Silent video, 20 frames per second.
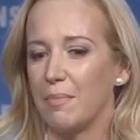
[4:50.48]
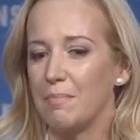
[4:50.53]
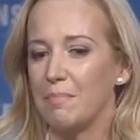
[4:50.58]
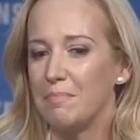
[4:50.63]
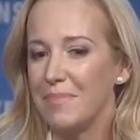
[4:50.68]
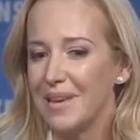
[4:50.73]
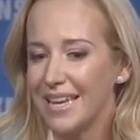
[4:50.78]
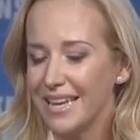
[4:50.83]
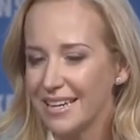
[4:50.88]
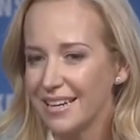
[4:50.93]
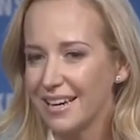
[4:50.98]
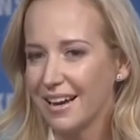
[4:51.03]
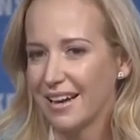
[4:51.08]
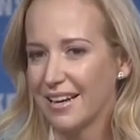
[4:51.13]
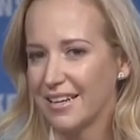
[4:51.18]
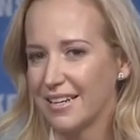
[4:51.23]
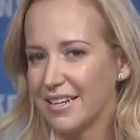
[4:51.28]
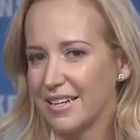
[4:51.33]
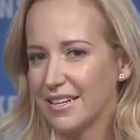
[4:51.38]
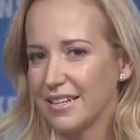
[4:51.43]
big
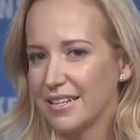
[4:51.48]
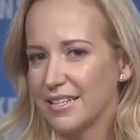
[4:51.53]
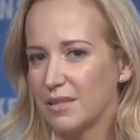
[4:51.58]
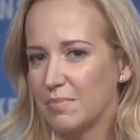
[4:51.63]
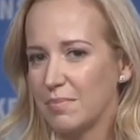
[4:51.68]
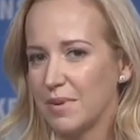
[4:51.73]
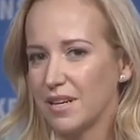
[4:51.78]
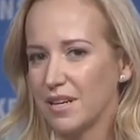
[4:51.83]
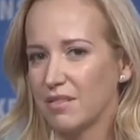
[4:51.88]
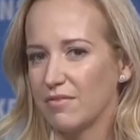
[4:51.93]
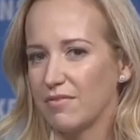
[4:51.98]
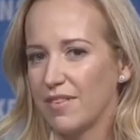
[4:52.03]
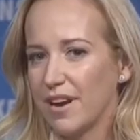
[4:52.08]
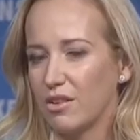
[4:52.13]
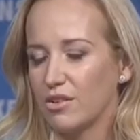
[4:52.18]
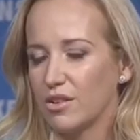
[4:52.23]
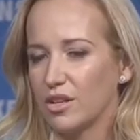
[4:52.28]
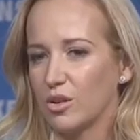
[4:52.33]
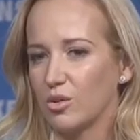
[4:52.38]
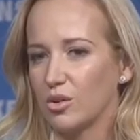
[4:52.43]
ideas being
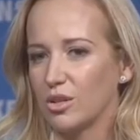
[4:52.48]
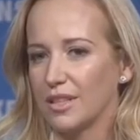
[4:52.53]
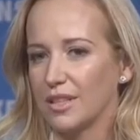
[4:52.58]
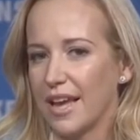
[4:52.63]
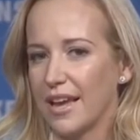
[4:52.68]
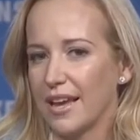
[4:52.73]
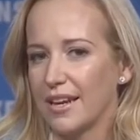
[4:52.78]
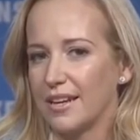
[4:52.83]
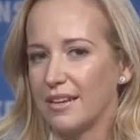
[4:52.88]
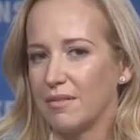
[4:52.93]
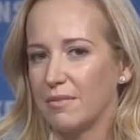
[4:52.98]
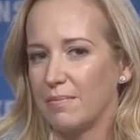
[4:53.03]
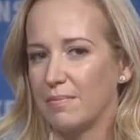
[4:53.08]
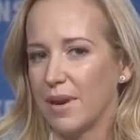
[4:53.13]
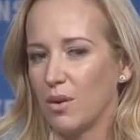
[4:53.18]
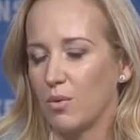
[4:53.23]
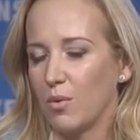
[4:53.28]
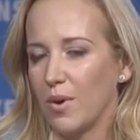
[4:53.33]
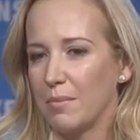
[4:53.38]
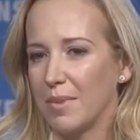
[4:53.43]
founded or led
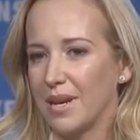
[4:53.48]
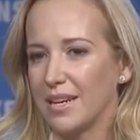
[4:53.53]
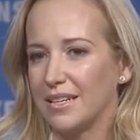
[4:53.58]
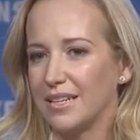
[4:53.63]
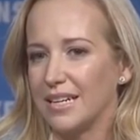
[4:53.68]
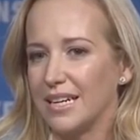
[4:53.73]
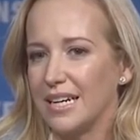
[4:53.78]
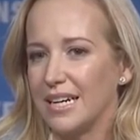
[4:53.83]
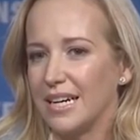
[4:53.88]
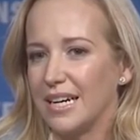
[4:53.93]
by women,